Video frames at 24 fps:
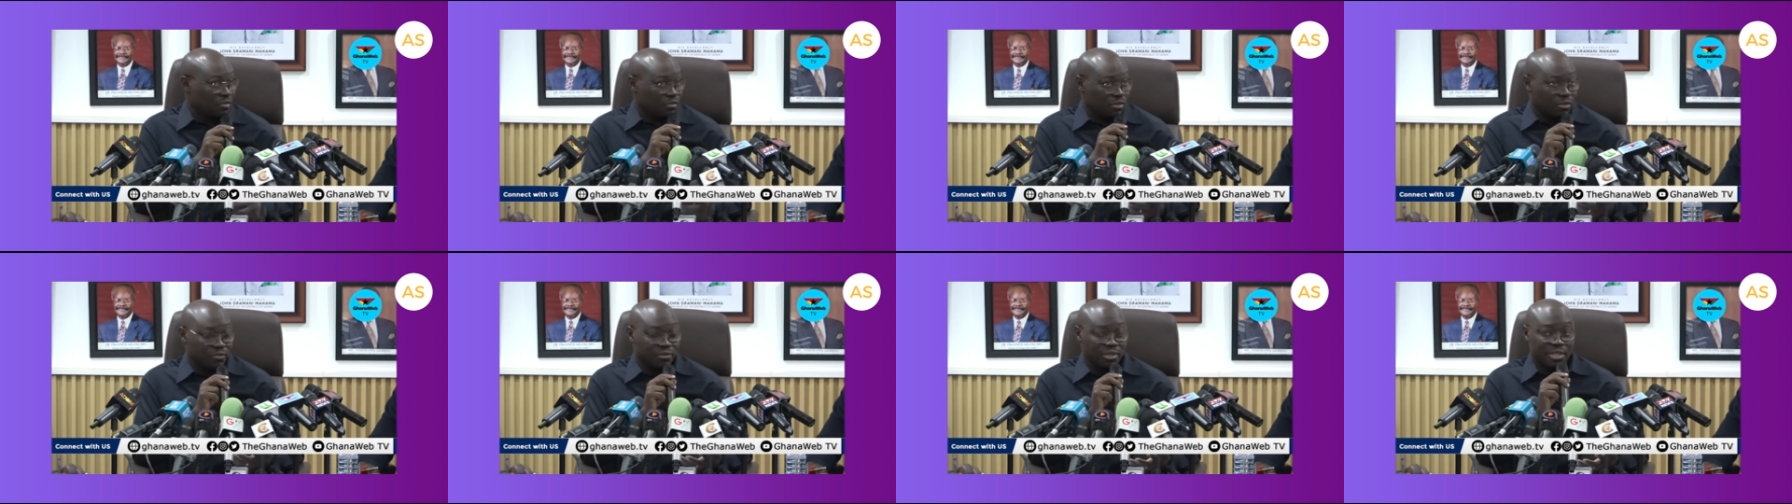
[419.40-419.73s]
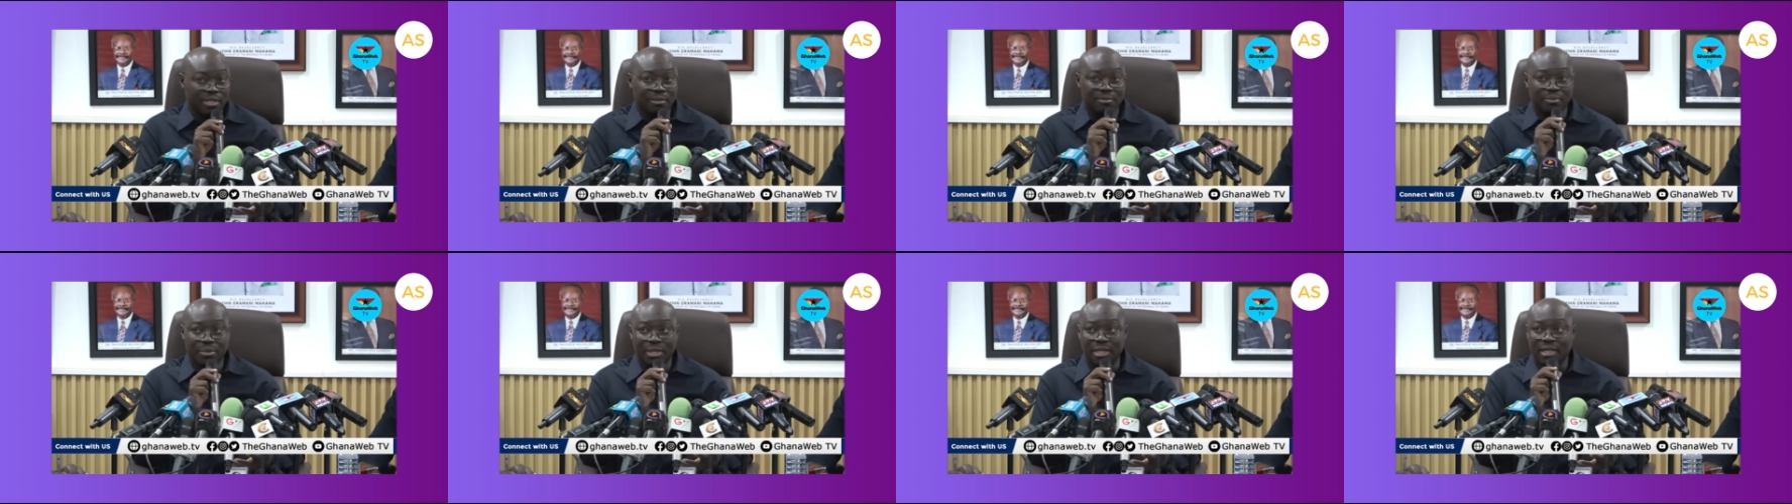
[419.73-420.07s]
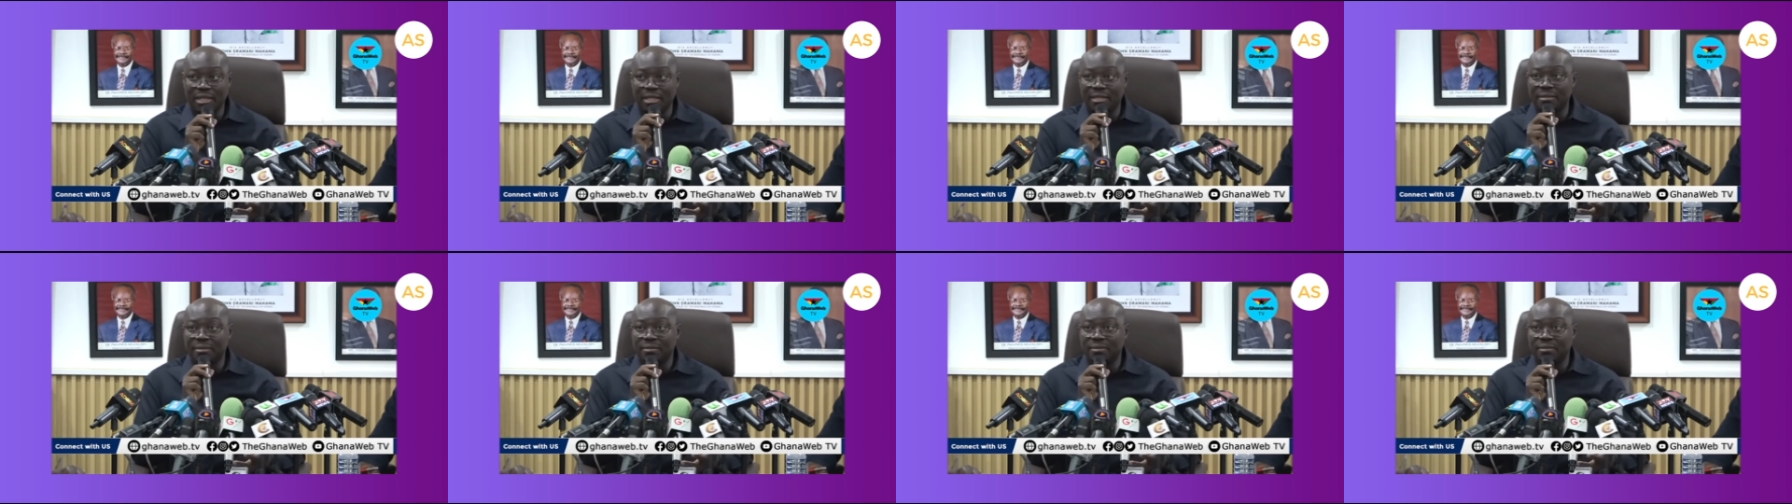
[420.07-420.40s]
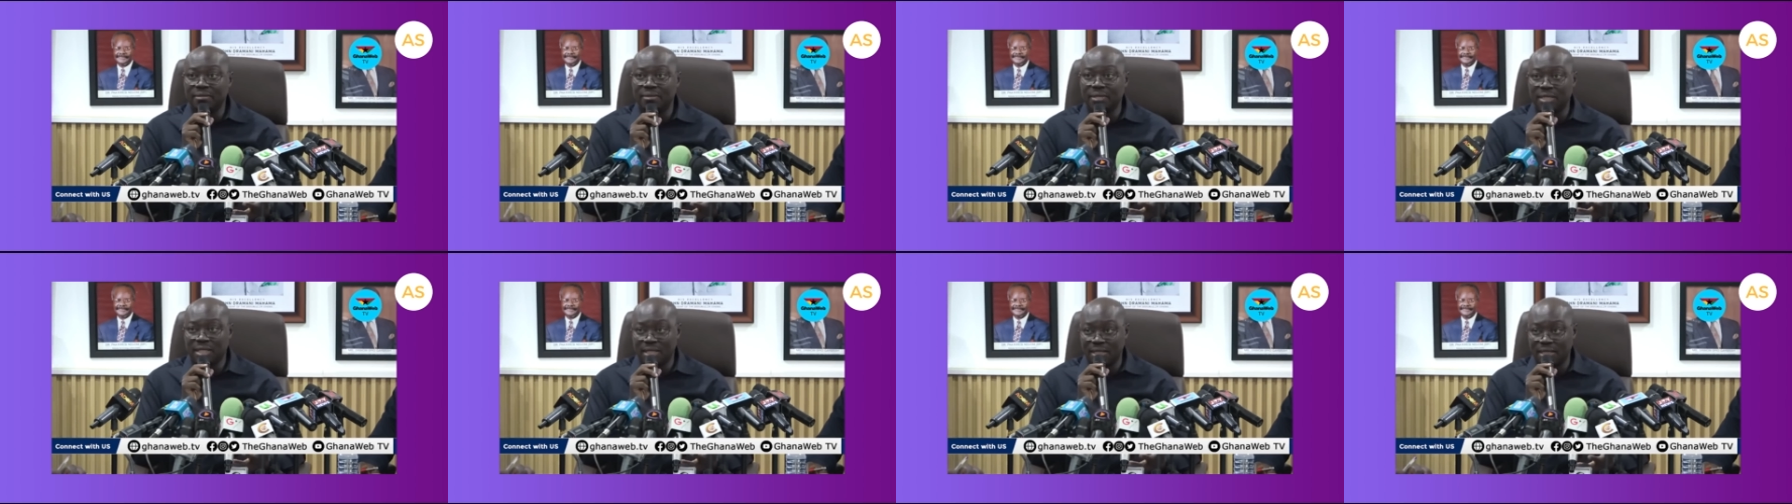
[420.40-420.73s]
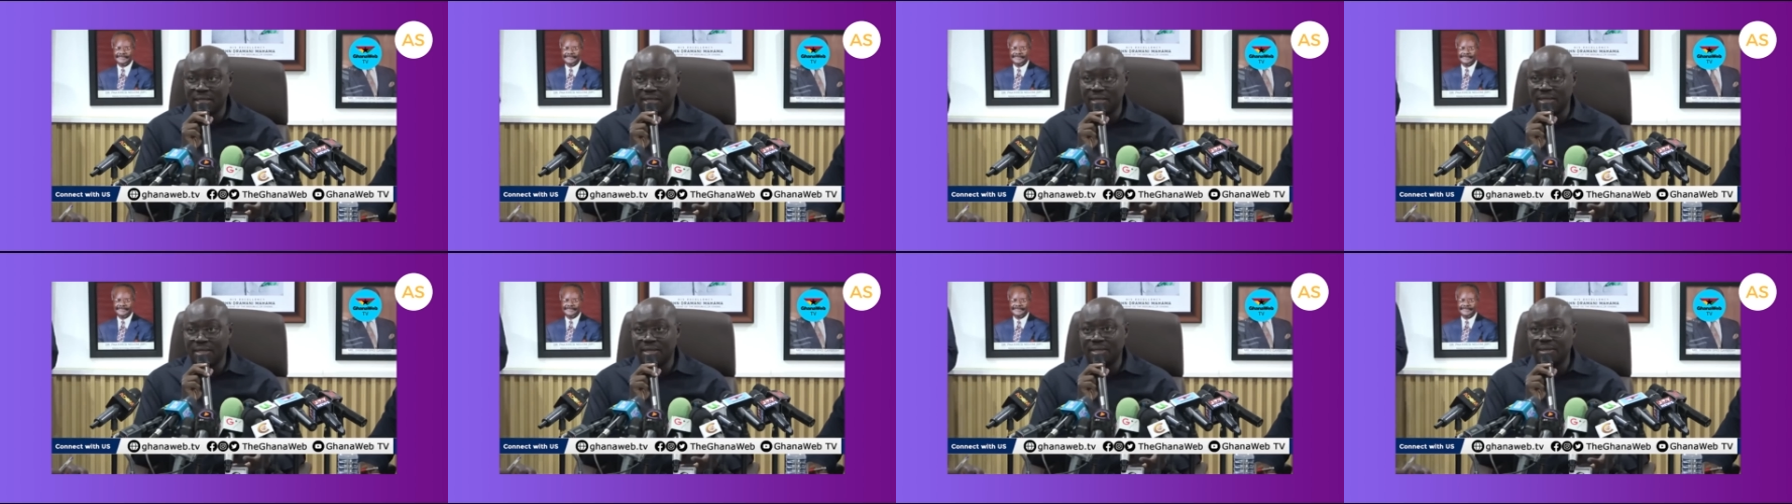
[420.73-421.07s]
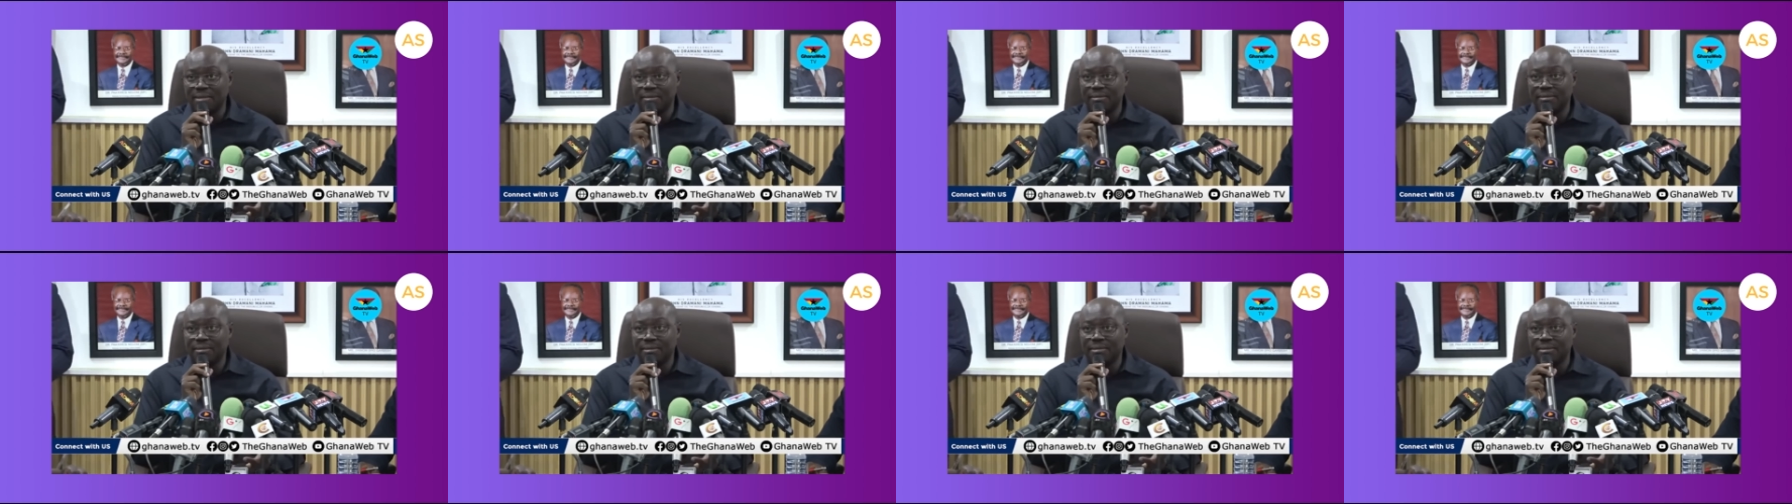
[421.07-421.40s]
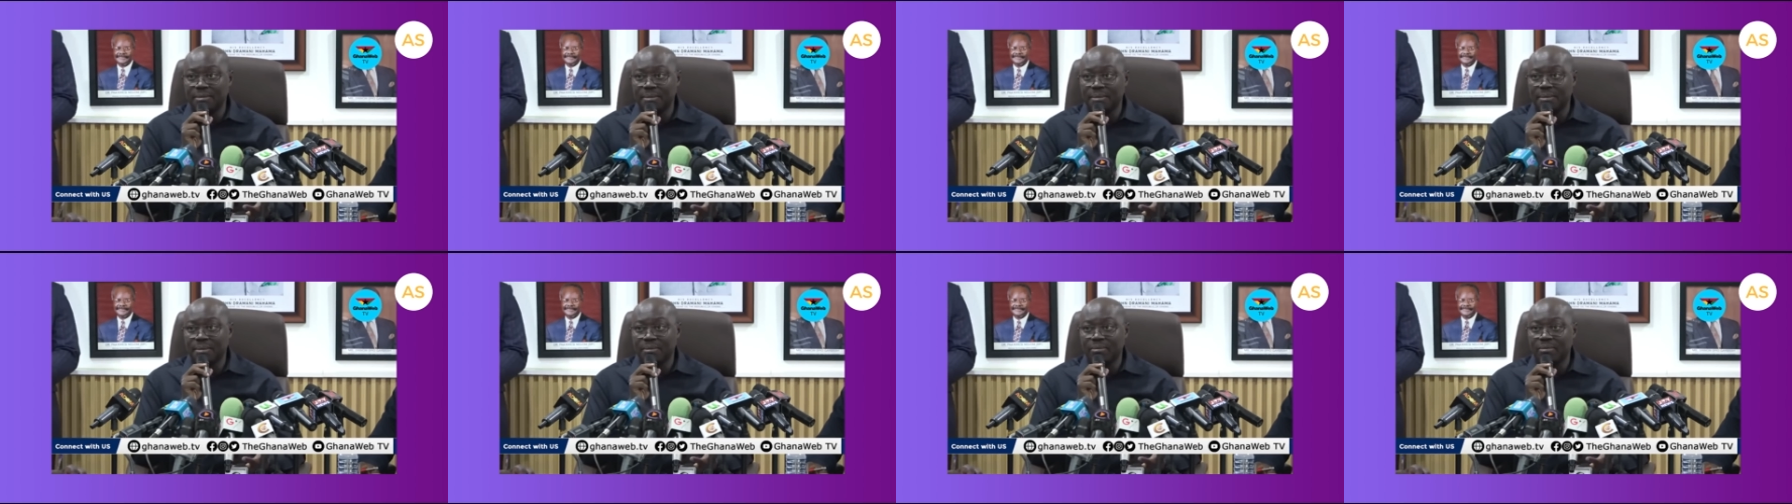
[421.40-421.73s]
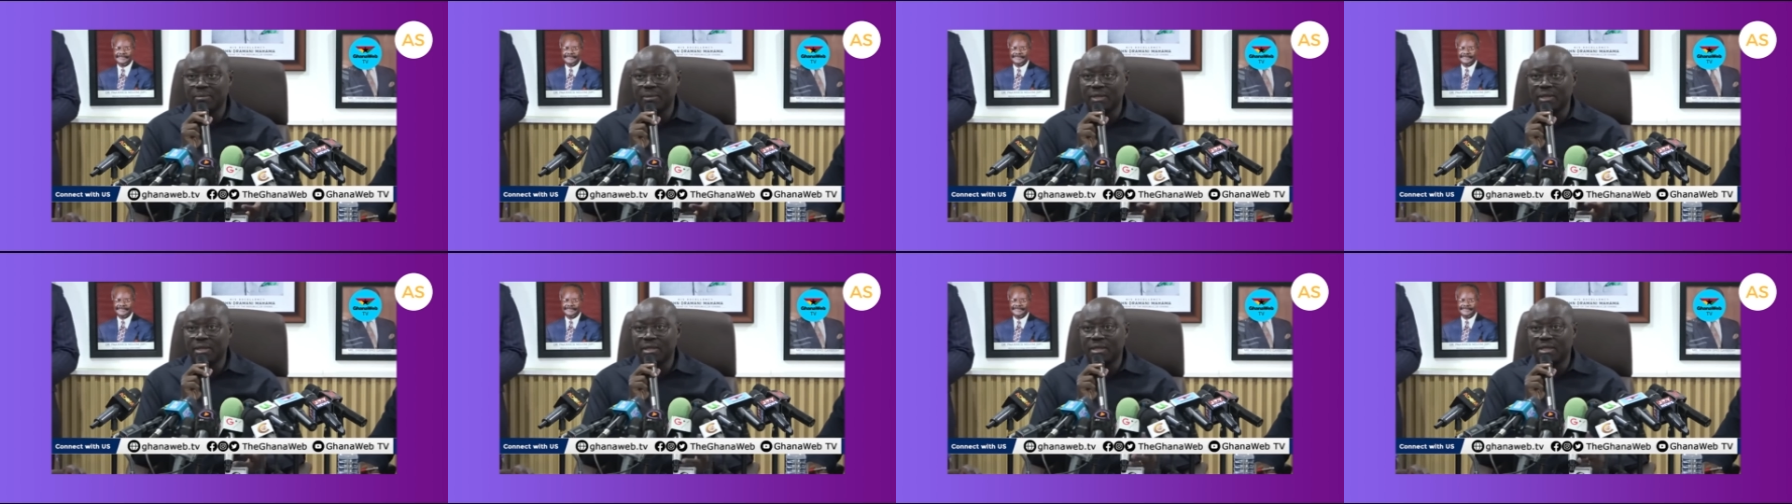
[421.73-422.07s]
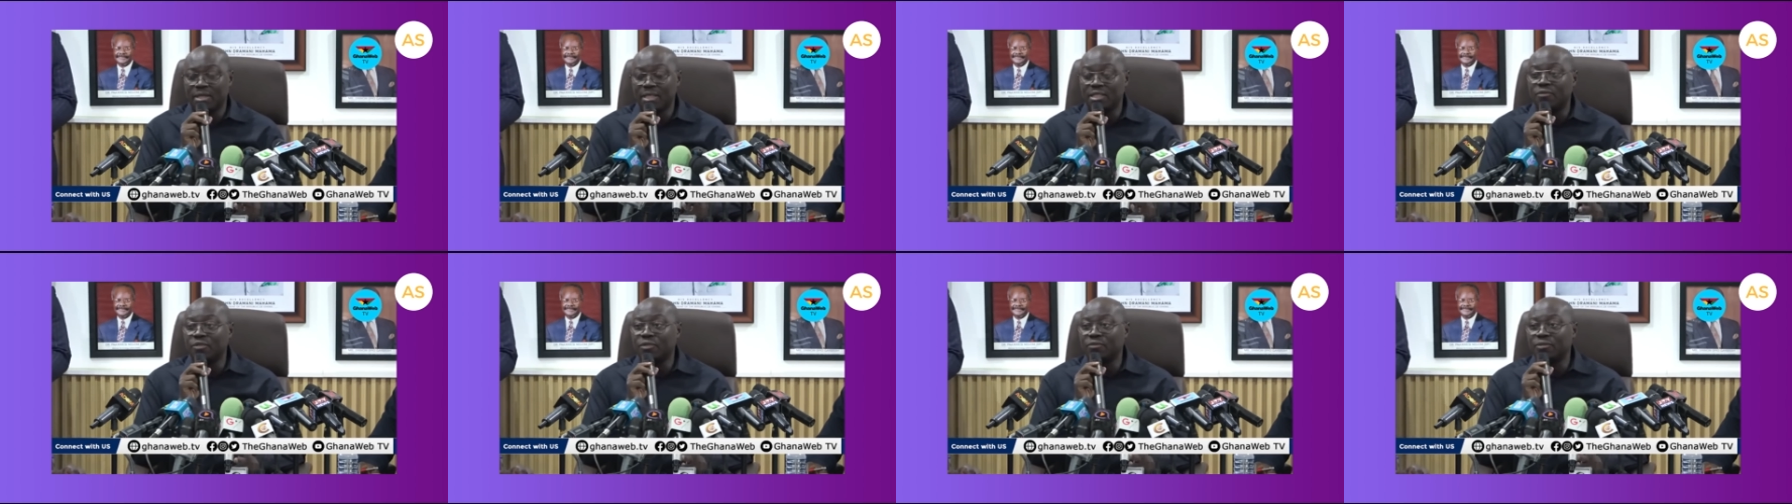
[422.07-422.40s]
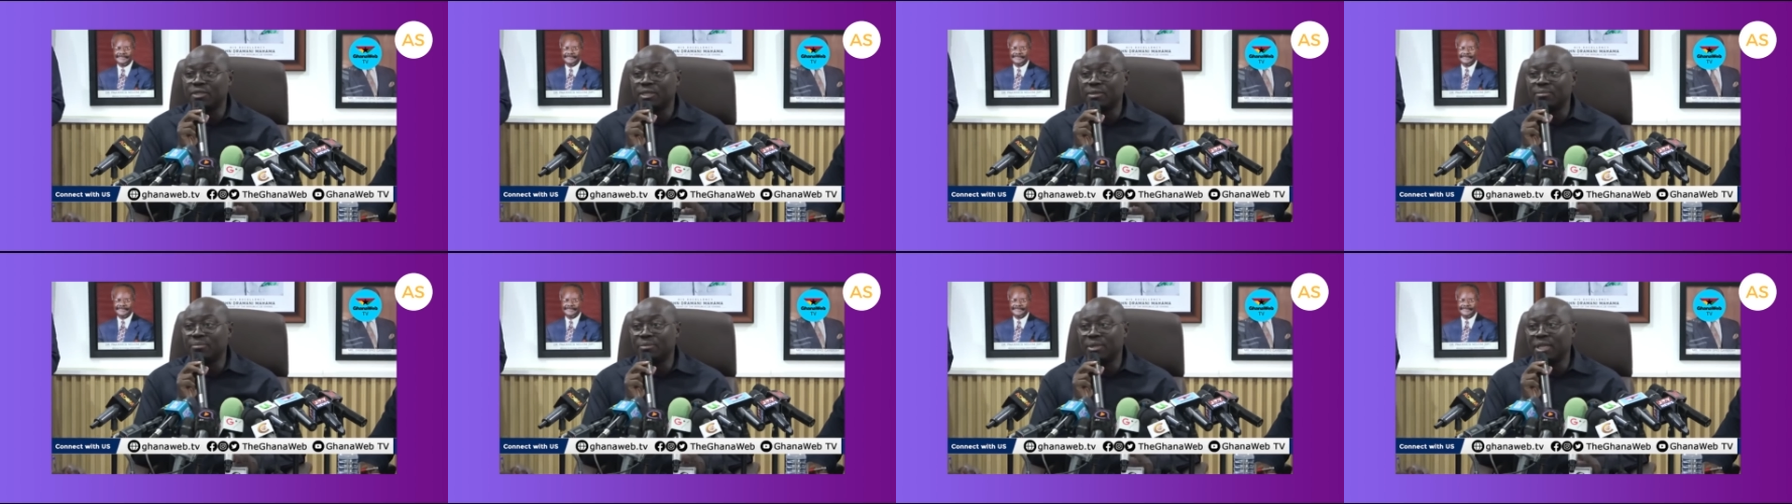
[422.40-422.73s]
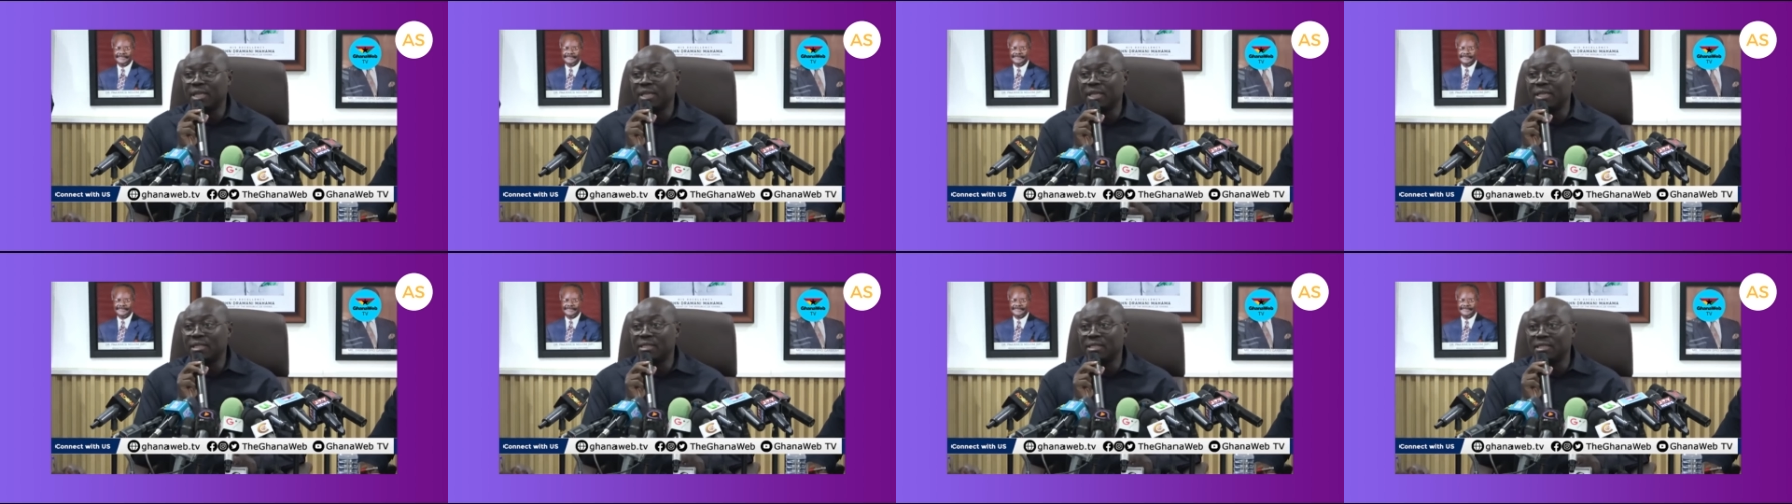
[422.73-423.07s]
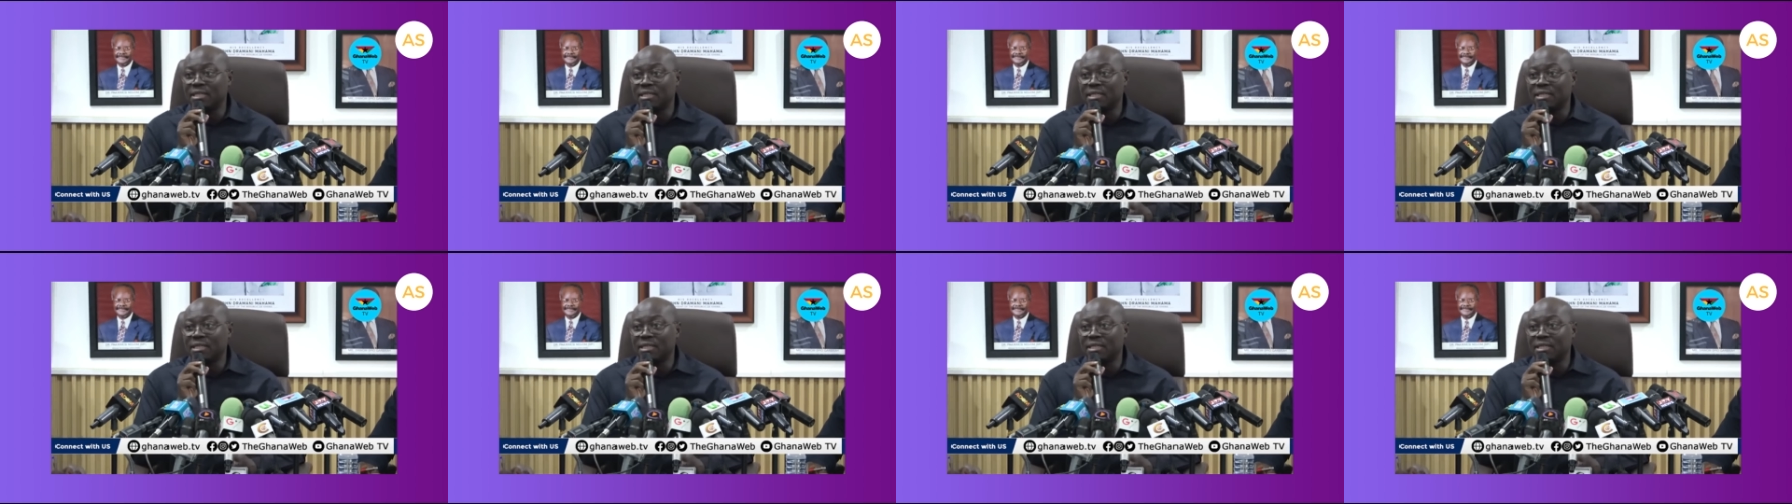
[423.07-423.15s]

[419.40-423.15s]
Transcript: 15 billion cedis. This 15 billion